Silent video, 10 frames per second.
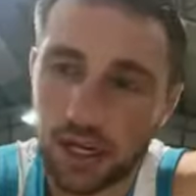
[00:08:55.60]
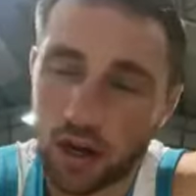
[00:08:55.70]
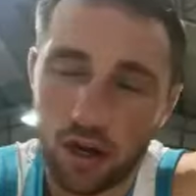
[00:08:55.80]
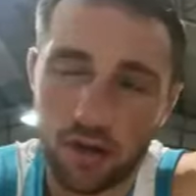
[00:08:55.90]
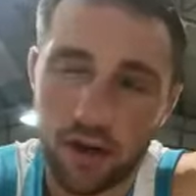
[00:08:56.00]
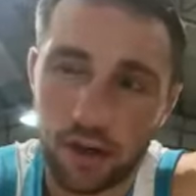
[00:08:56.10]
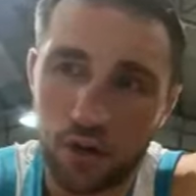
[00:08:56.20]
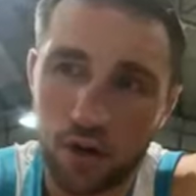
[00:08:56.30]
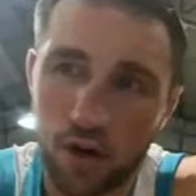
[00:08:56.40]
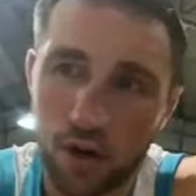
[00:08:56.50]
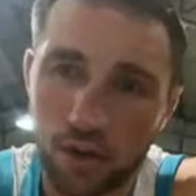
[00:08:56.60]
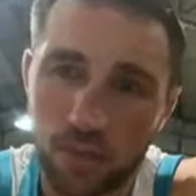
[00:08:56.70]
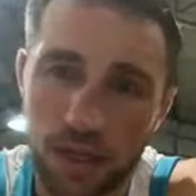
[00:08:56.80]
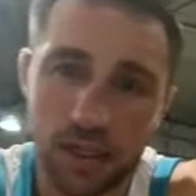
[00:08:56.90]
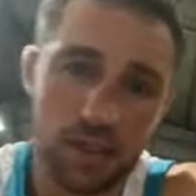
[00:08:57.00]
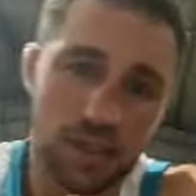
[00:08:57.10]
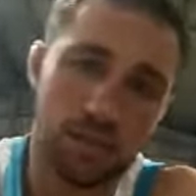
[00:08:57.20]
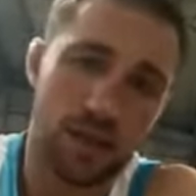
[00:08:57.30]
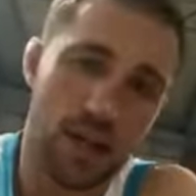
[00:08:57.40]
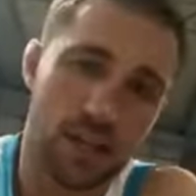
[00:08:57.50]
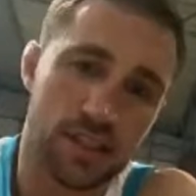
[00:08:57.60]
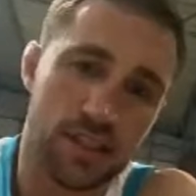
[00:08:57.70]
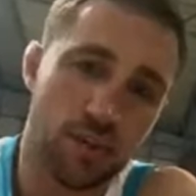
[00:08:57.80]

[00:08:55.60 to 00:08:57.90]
I got it very wrong. I was back in the gym the next day.